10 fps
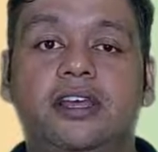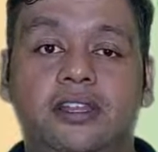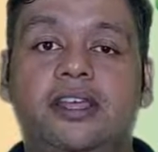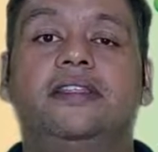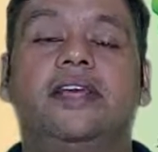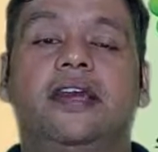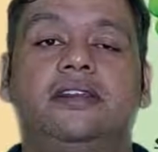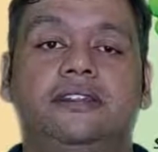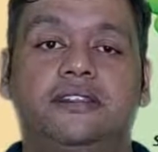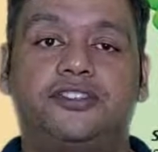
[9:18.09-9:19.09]
Then there
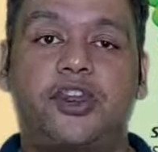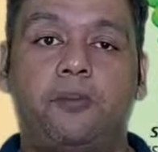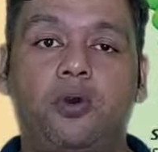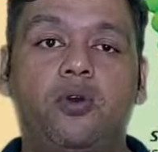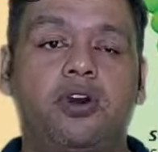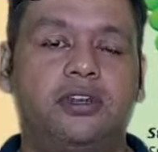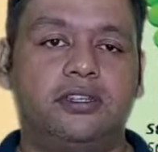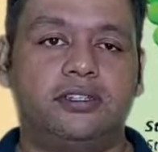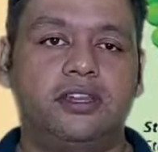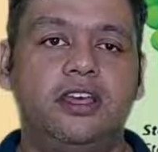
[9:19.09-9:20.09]
is
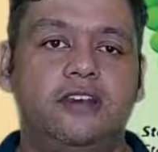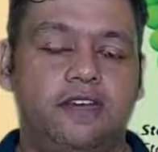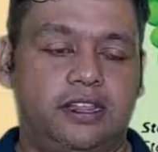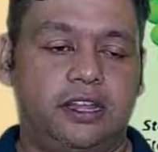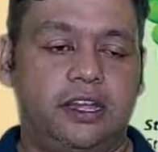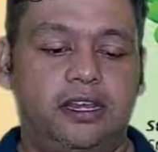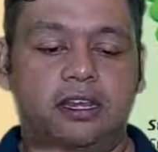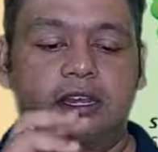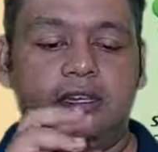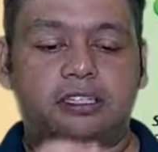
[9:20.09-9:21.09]
Streptococcus, where the
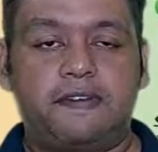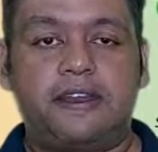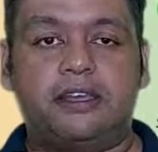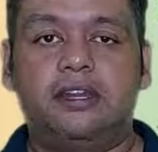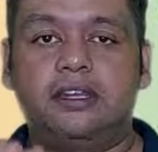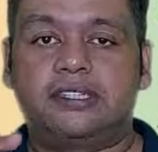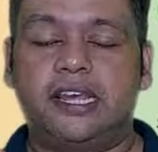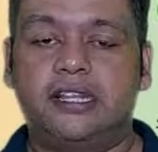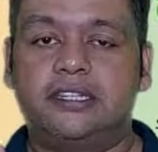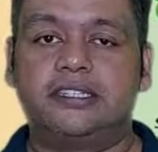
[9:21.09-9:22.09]
spherical
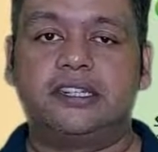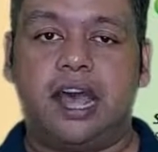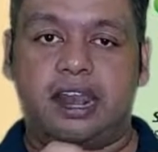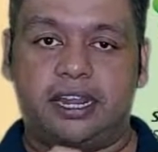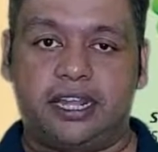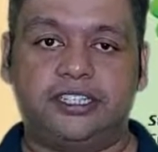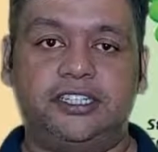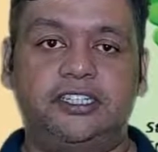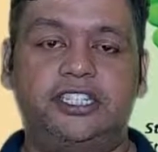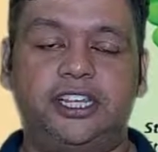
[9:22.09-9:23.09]
cells are attached
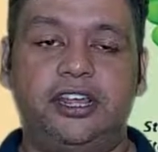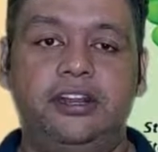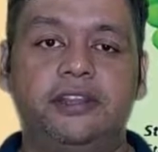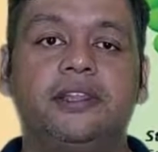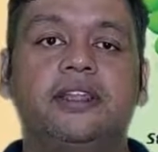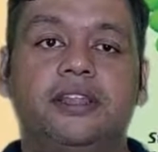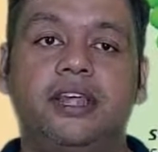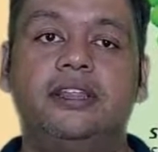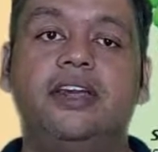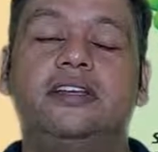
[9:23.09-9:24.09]
in chain.
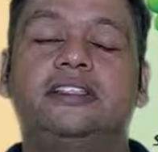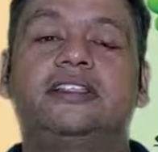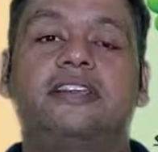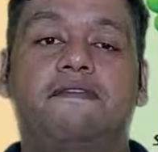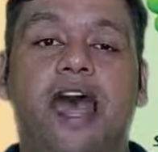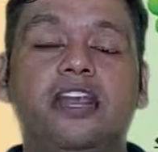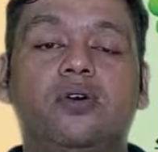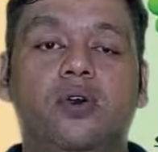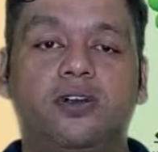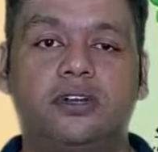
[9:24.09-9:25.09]
Then there is
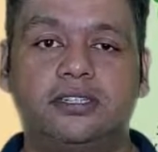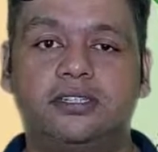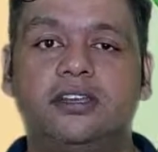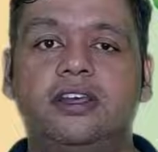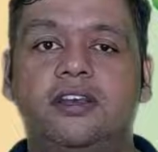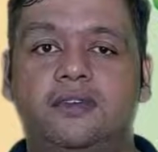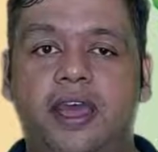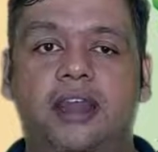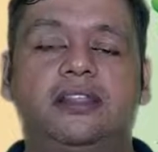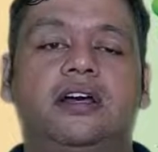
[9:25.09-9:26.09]
Staphylococcus,
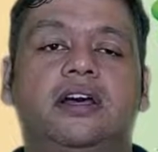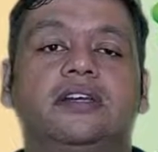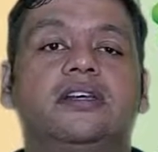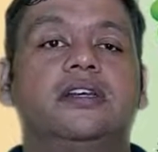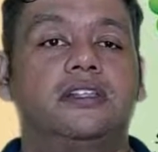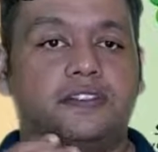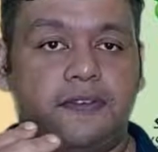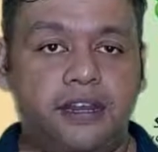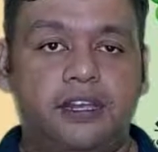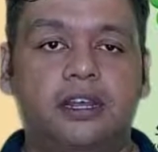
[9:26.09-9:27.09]
where the
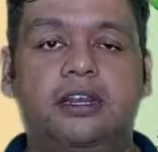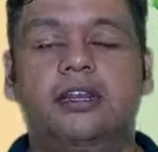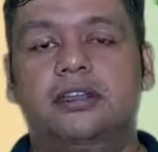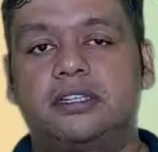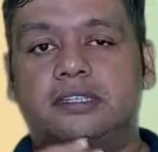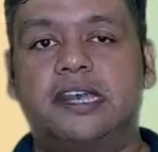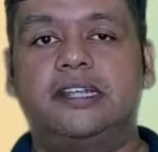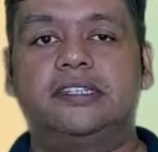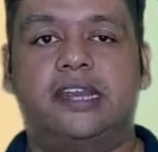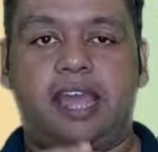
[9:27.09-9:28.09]
spherical
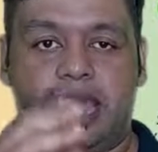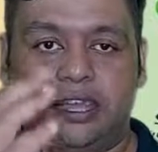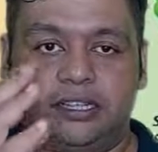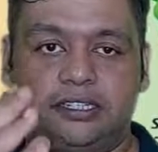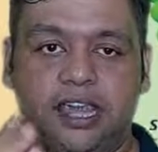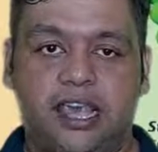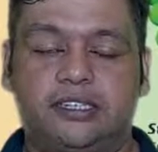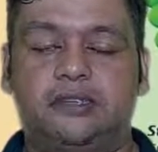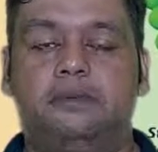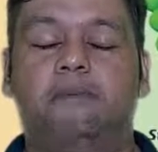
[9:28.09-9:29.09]
cells are arranged
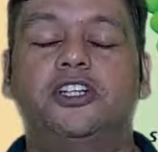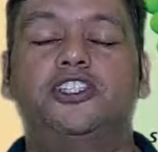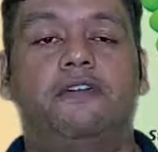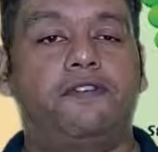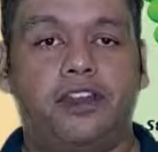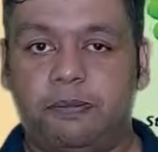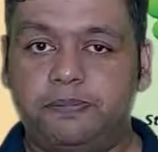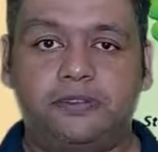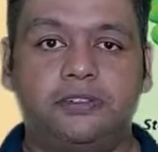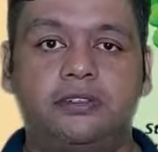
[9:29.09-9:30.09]
as the bunch of
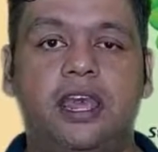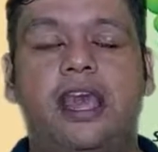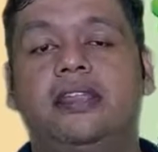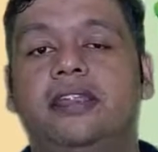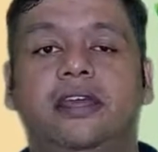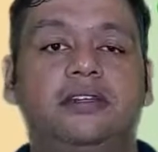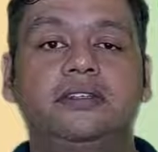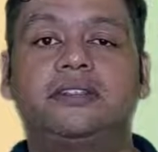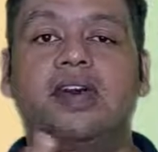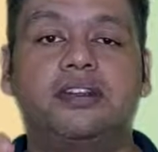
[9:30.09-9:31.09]
grapes. And there
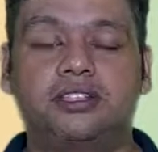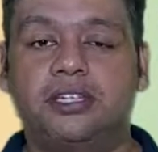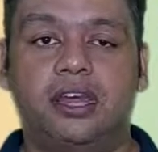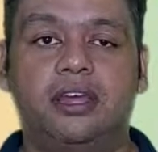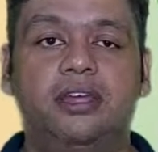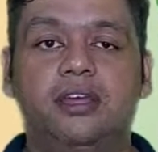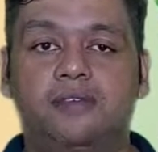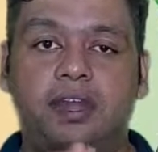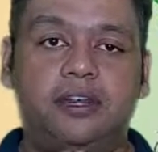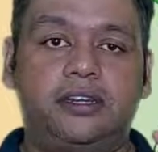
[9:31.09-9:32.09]
is Sarcina,
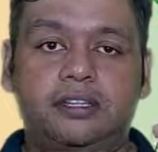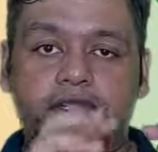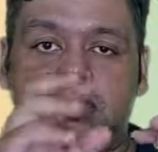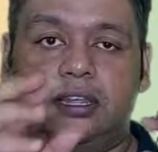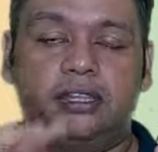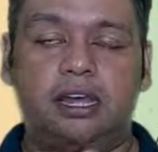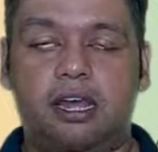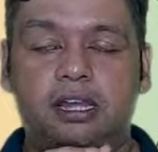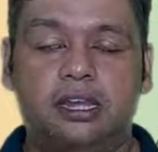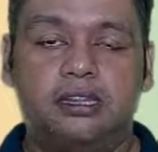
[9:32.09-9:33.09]
where it is
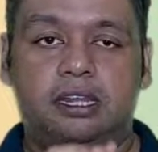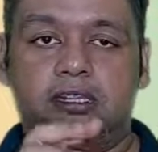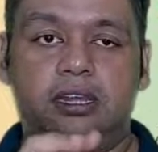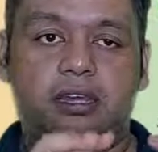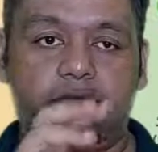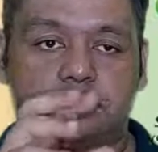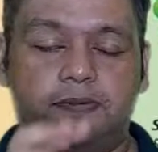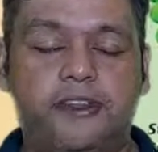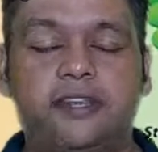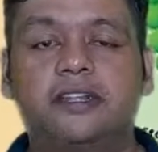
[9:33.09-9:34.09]
the
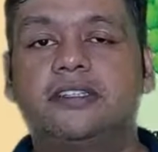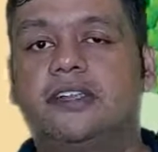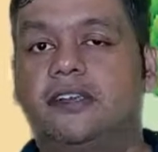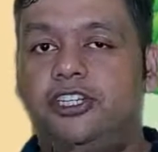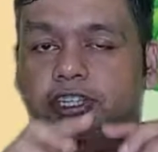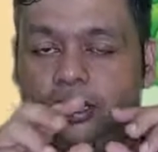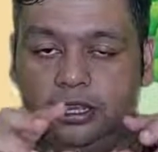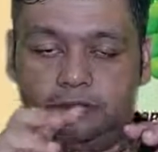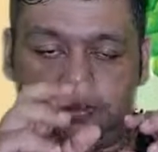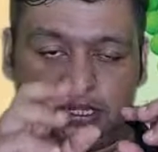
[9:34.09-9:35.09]
spherical
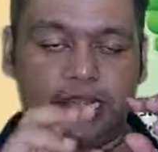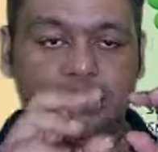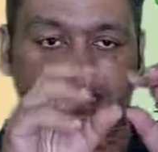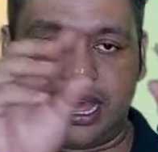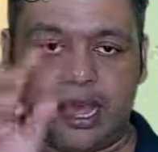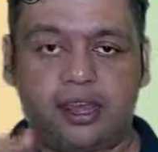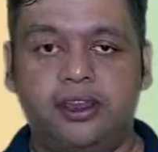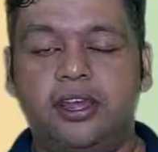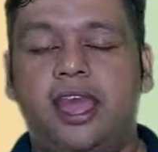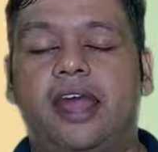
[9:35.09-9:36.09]
cells
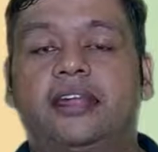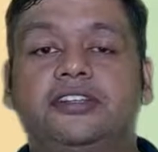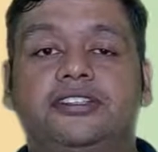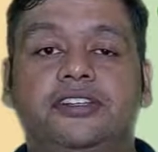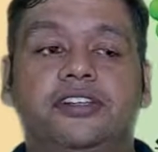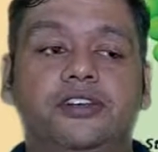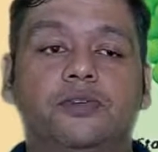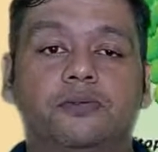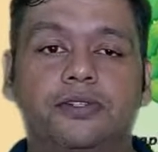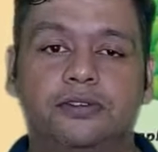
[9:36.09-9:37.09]
are arranged in
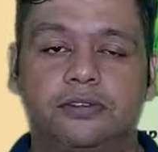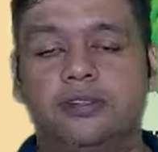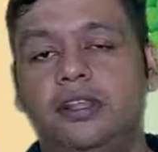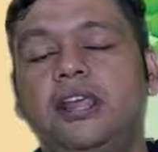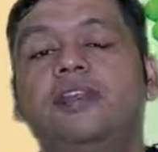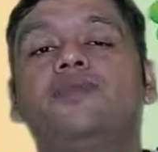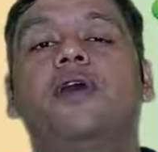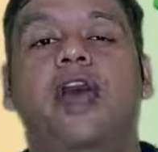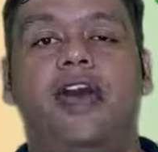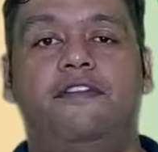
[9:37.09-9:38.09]
cubes. Then you
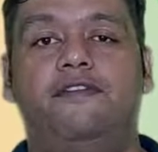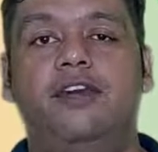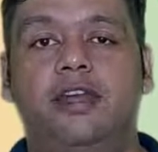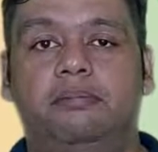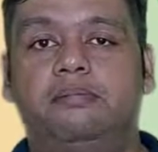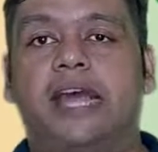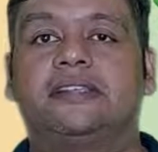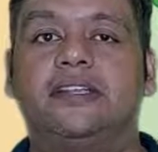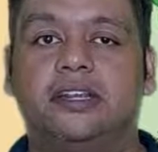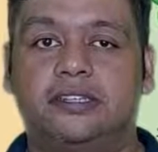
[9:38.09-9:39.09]
have
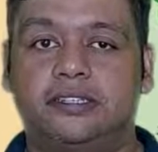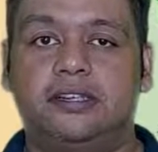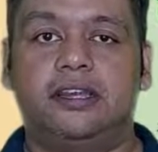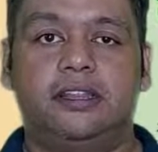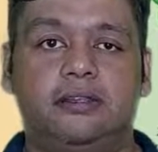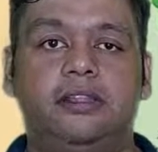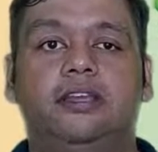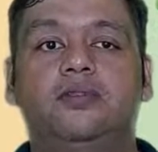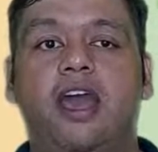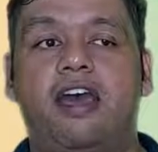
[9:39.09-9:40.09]
Bacillus,
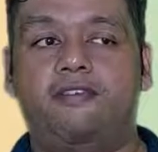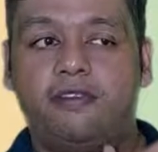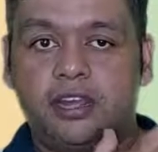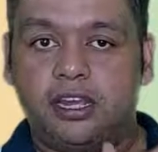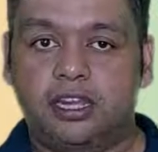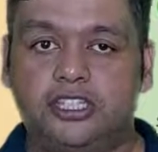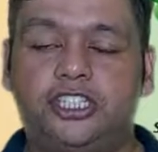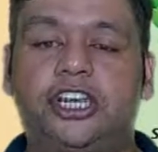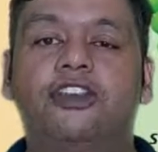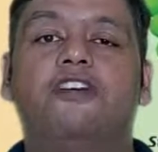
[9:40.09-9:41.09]
you have
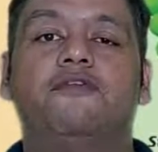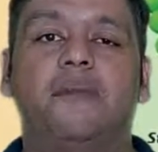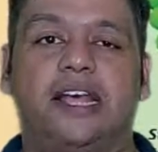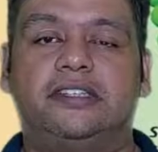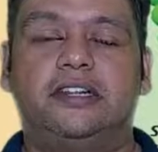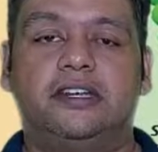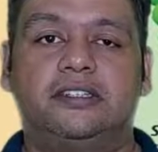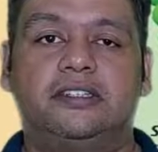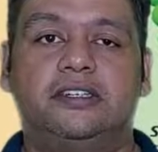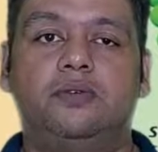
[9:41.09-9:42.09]
chain of
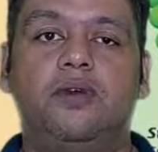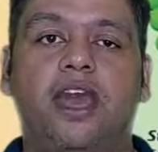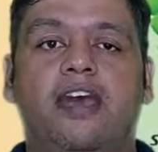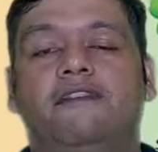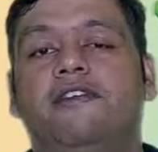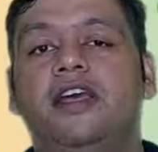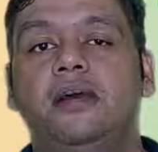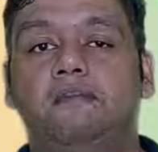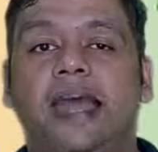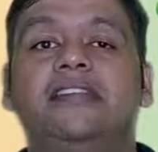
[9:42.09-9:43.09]
Bacillus, you have
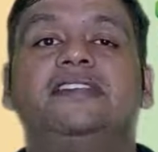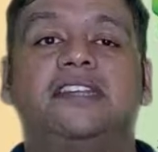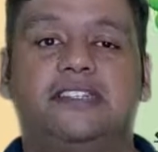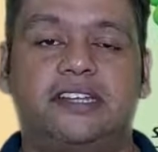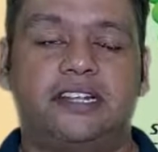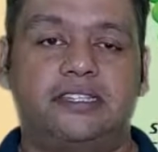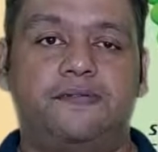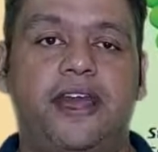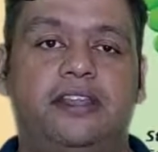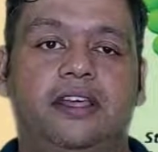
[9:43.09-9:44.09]
palisade cells,
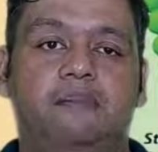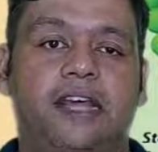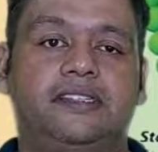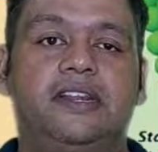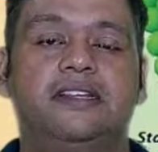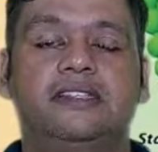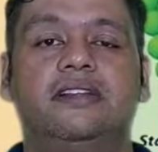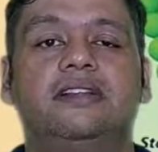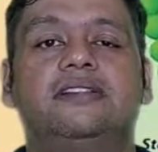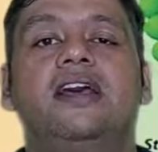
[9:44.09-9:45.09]
where the Bacillus
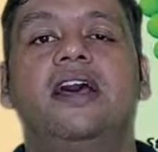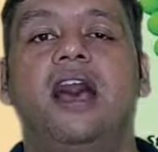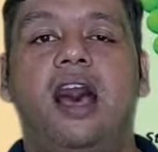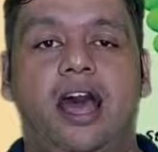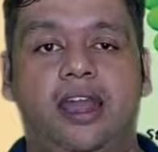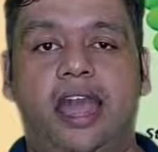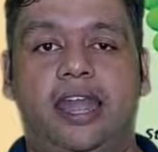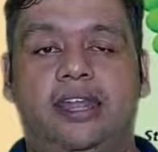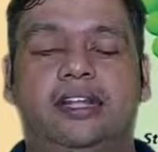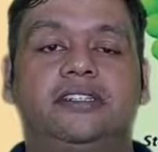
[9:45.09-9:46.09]
cells are
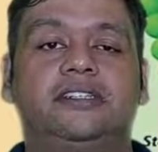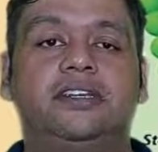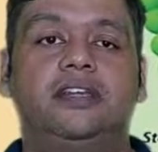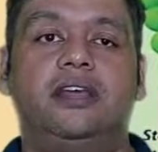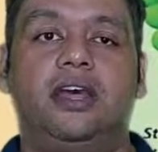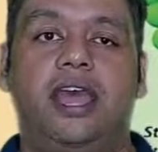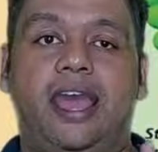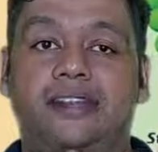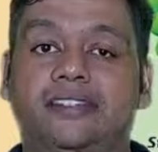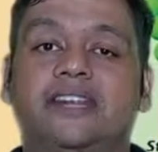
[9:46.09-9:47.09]
attached
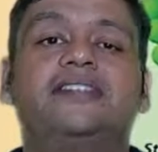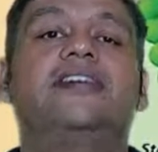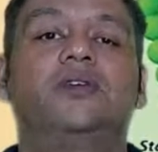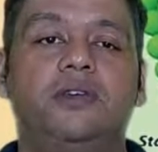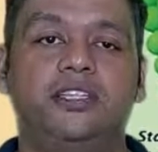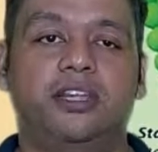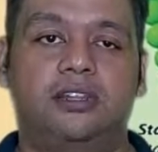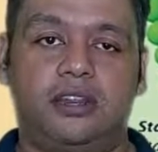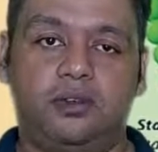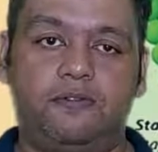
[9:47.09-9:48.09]
adjacent to each
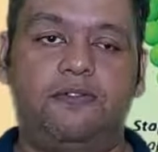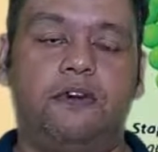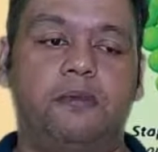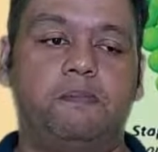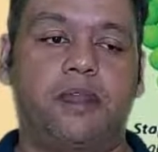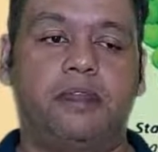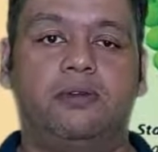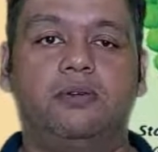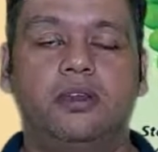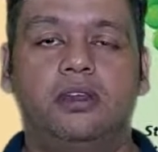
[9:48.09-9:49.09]
other to form a
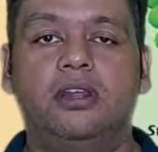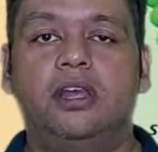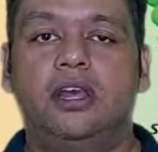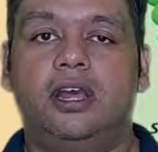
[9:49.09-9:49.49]
particular